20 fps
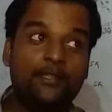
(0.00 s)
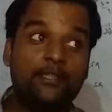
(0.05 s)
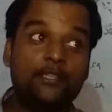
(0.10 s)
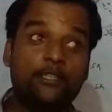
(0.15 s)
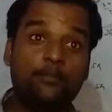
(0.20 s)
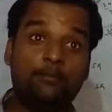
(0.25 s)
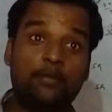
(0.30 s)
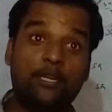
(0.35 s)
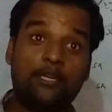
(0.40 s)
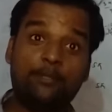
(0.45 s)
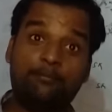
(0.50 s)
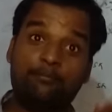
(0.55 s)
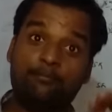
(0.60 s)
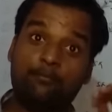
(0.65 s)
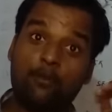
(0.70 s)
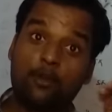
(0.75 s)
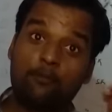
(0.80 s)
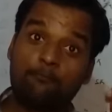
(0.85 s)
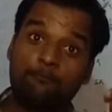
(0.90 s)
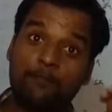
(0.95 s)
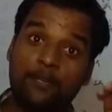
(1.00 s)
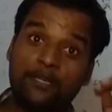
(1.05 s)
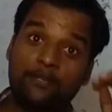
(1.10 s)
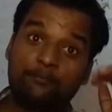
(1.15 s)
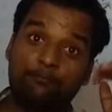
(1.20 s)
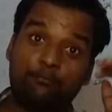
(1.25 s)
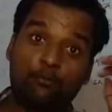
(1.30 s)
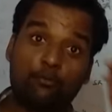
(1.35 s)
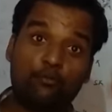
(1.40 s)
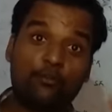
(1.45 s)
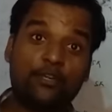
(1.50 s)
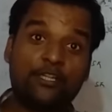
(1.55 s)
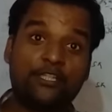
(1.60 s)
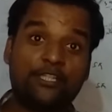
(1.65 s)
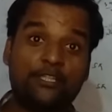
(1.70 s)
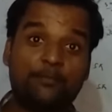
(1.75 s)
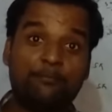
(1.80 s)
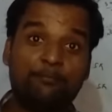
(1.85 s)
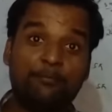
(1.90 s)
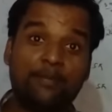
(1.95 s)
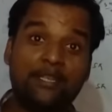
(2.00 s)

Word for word: Similarly, perfect progressive.